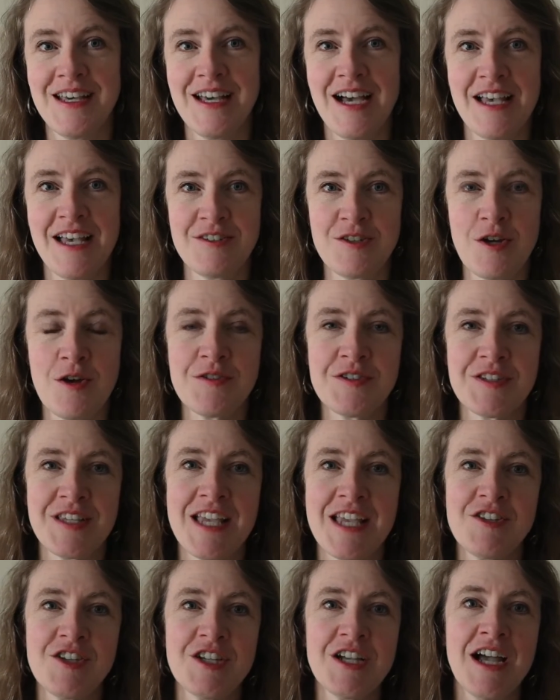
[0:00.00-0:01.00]
I started
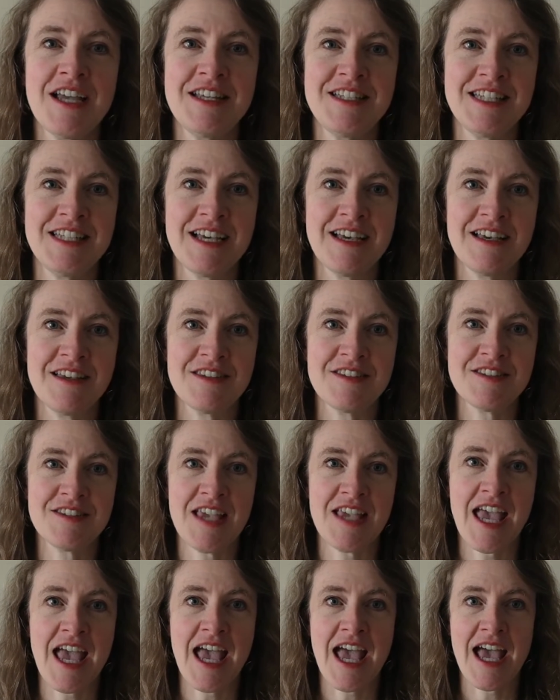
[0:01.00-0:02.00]
sketching ideas
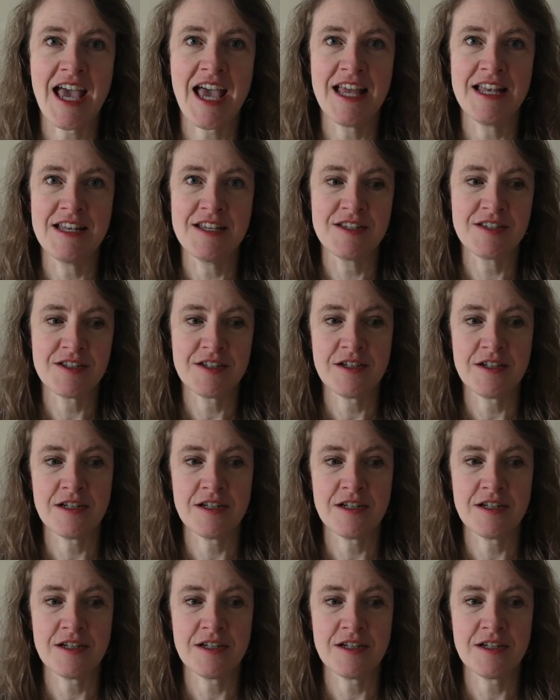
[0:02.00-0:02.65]
and